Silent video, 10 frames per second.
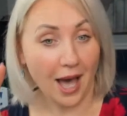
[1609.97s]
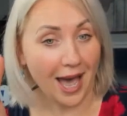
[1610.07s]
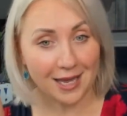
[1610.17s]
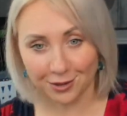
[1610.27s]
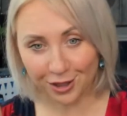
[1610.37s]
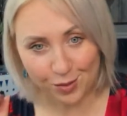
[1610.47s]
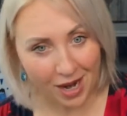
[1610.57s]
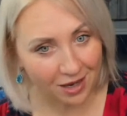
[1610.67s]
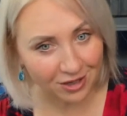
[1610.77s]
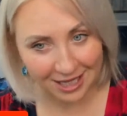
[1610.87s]
I learned
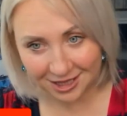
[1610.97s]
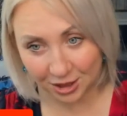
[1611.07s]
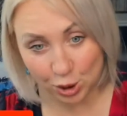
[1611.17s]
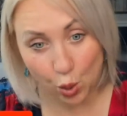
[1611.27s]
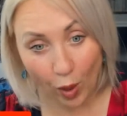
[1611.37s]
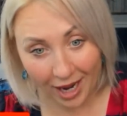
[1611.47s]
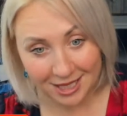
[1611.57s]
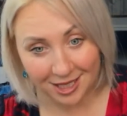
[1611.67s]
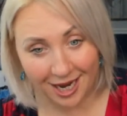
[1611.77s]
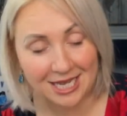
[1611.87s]
my lesson
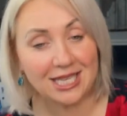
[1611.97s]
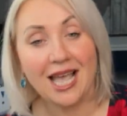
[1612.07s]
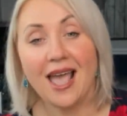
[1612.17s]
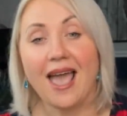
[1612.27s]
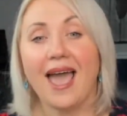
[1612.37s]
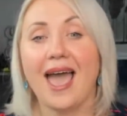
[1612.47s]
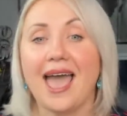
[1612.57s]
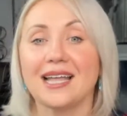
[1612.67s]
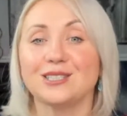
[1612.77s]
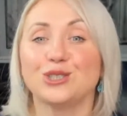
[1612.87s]
twice, guys.
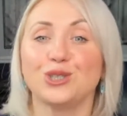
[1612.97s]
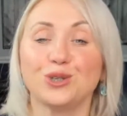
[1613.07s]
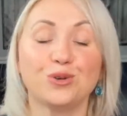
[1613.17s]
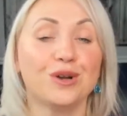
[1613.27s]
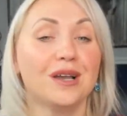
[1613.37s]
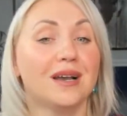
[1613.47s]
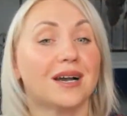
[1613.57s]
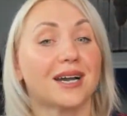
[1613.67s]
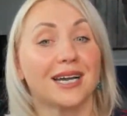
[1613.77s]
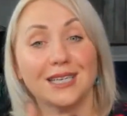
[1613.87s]
Had to
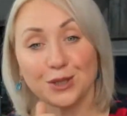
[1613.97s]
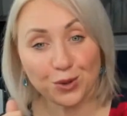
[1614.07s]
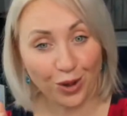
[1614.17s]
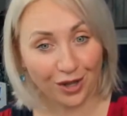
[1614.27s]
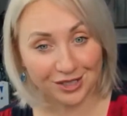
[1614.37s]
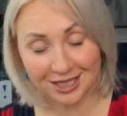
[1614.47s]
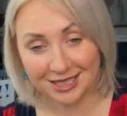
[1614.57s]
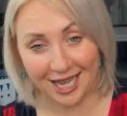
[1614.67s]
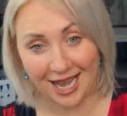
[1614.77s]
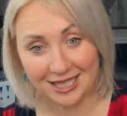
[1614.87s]
redo all the
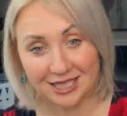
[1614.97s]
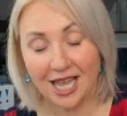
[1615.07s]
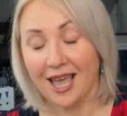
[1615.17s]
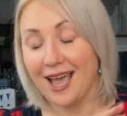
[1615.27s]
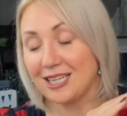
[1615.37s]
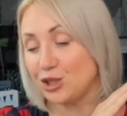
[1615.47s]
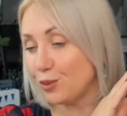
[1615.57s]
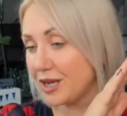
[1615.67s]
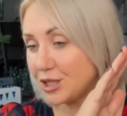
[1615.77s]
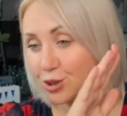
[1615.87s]
signs, had
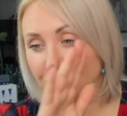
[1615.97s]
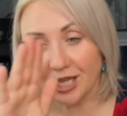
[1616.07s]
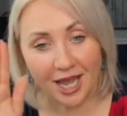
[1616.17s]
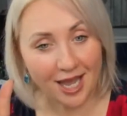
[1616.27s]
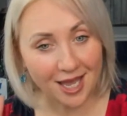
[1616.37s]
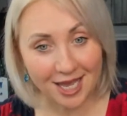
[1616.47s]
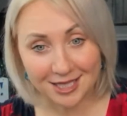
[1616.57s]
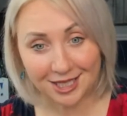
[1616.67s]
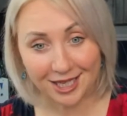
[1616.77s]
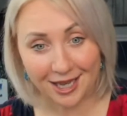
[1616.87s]
to make sure they are
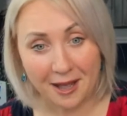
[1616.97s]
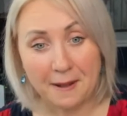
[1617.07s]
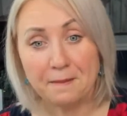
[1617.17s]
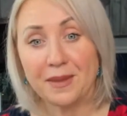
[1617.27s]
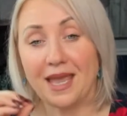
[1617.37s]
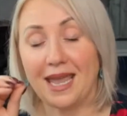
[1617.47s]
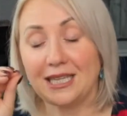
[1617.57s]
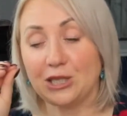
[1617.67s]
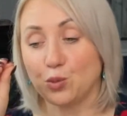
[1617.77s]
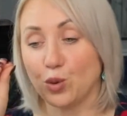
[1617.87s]
easier
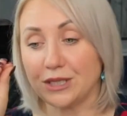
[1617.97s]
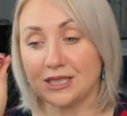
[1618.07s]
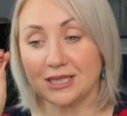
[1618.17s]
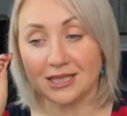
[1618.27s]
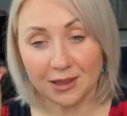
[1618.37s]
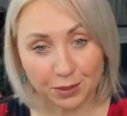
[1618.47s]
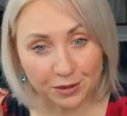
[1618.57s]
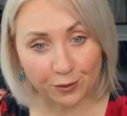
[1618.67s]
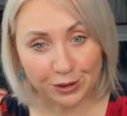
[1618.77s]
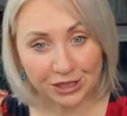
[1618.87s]
and it was
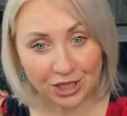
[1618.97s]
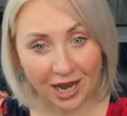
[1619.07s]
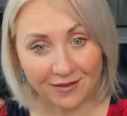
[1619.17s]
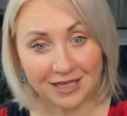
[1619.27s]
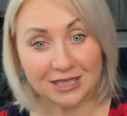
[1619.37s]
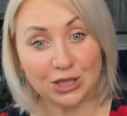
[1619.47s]
simple for the driver.